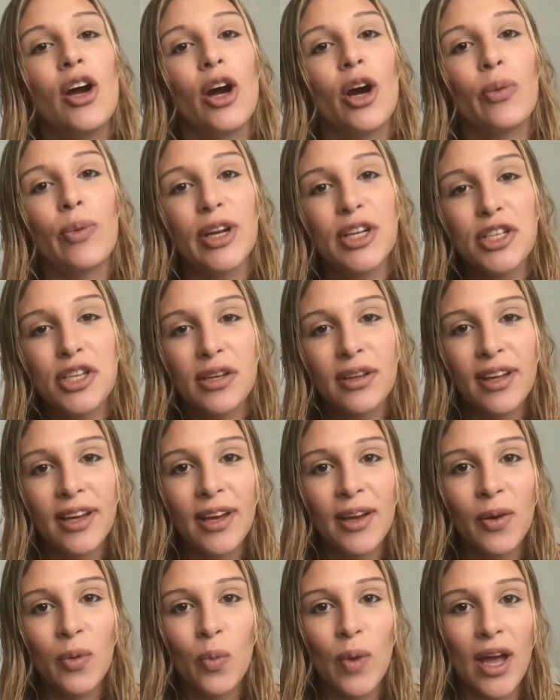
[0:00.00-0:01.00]

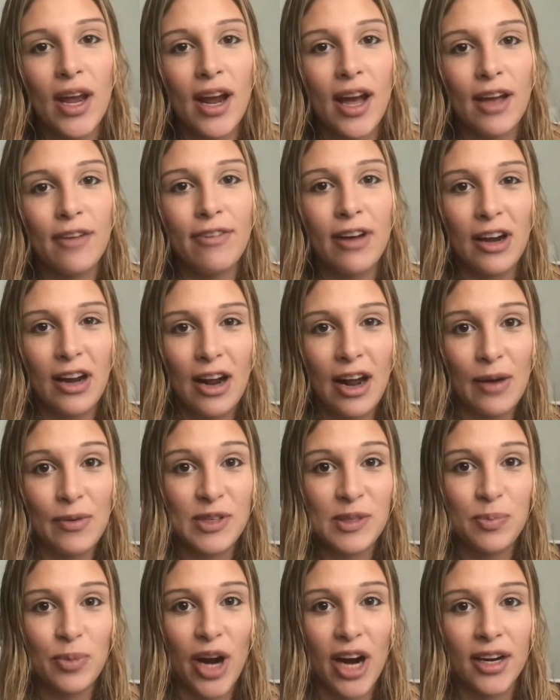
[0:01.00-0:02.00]
originally when I found out I
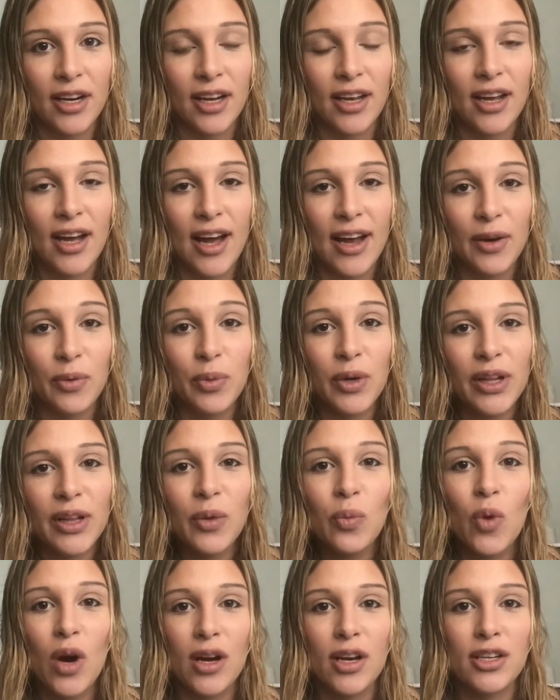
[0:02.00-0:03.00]
was pregnant, I really
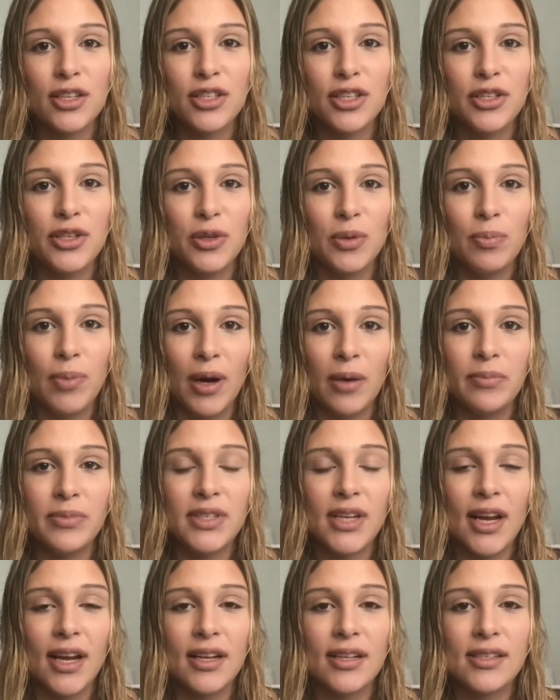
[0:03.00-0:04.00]
wanted to do bump
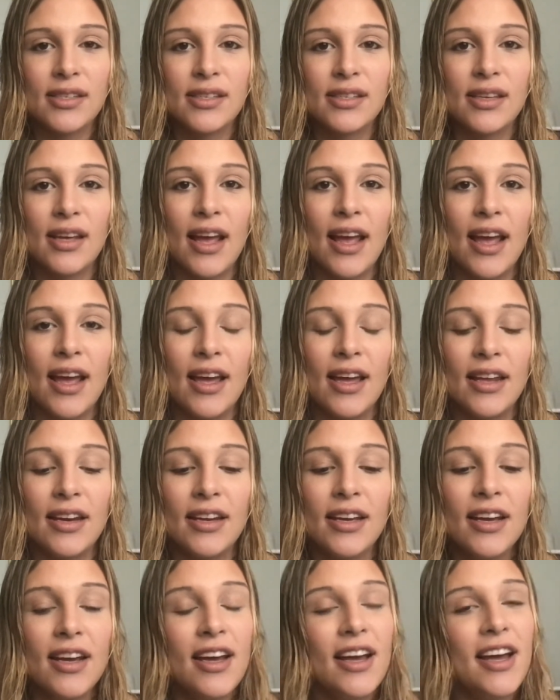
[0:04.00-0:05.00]
dates
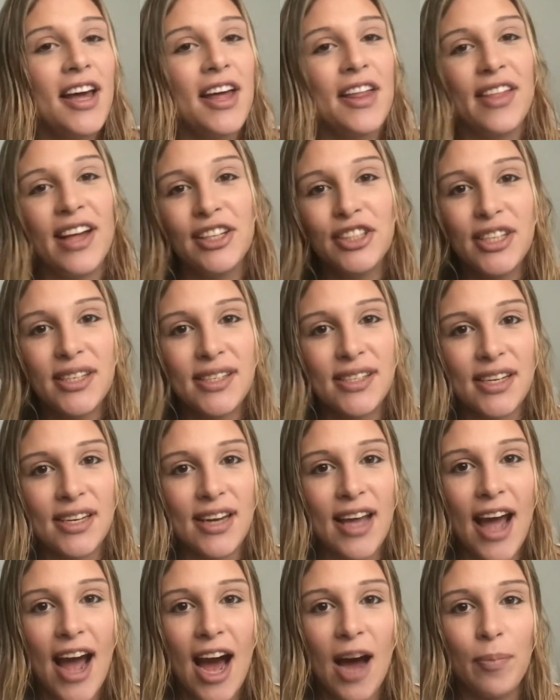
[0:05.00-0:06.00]
and that just didn't
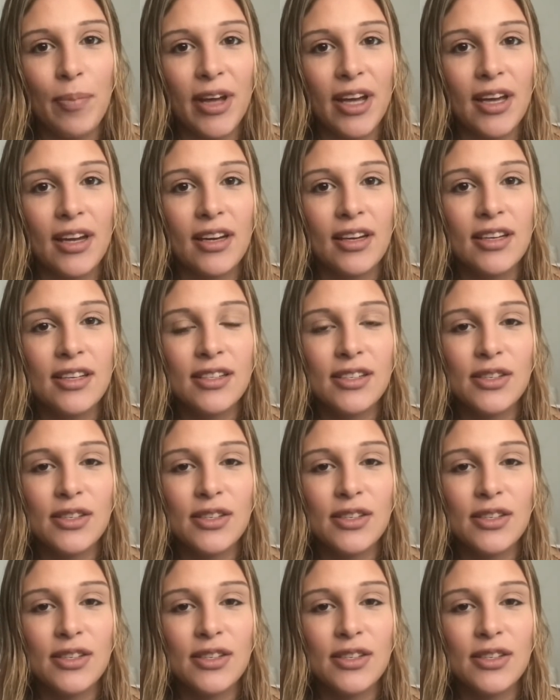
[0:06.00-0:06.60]
happen.